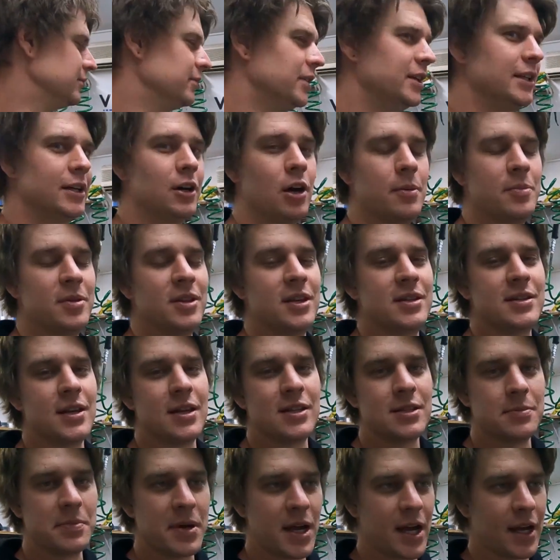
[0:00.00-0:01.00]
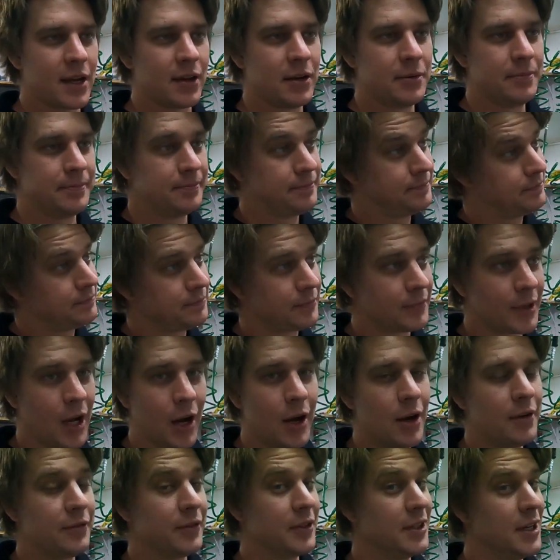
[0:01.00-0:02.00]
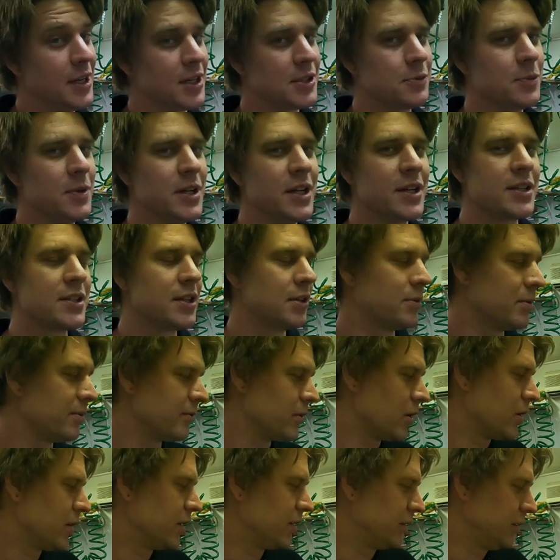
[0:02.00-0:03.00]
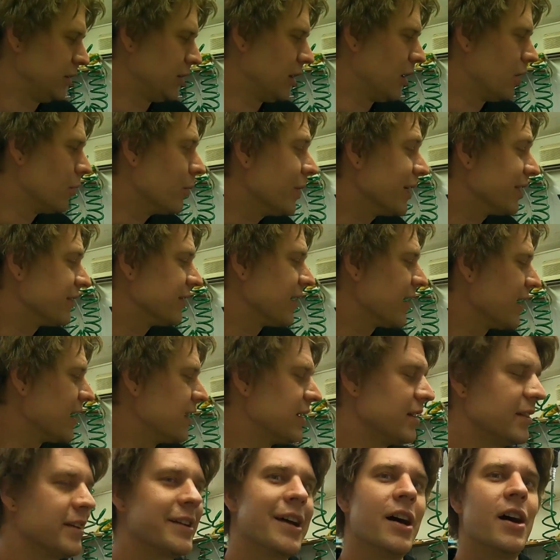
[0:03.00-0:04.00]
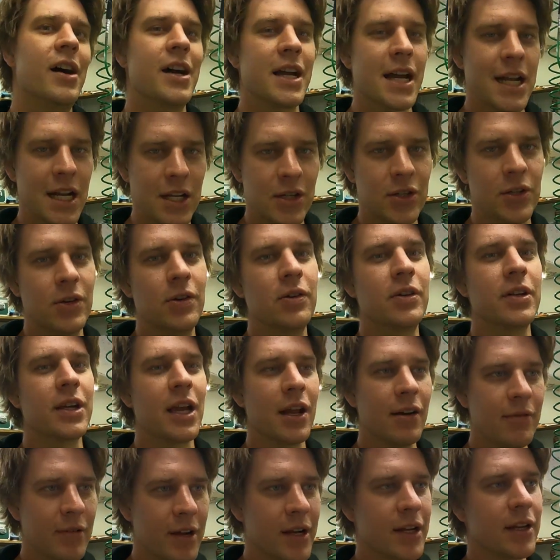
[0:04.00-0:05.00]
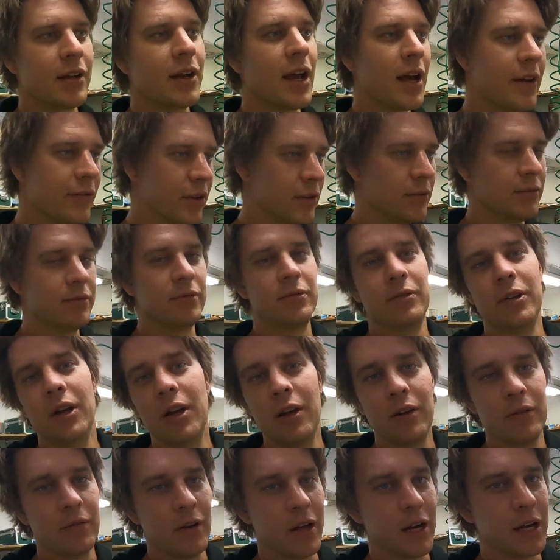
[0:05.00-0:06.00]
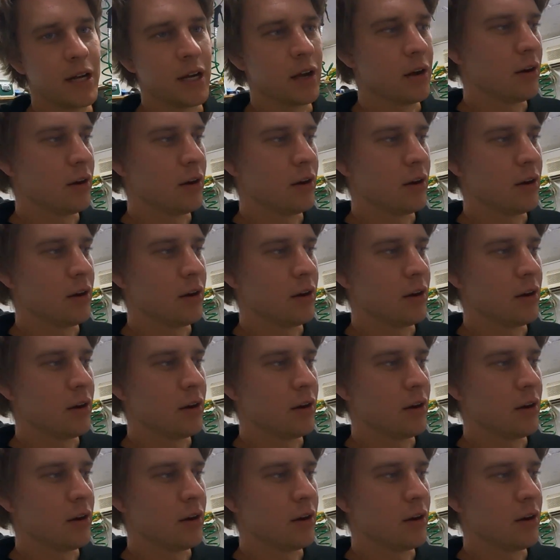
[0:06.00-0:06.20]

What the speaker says: really hoping these heads are back hopefully next week so that we've got, you know, a week to get it in the car, get it tuned, get it ready and have it ready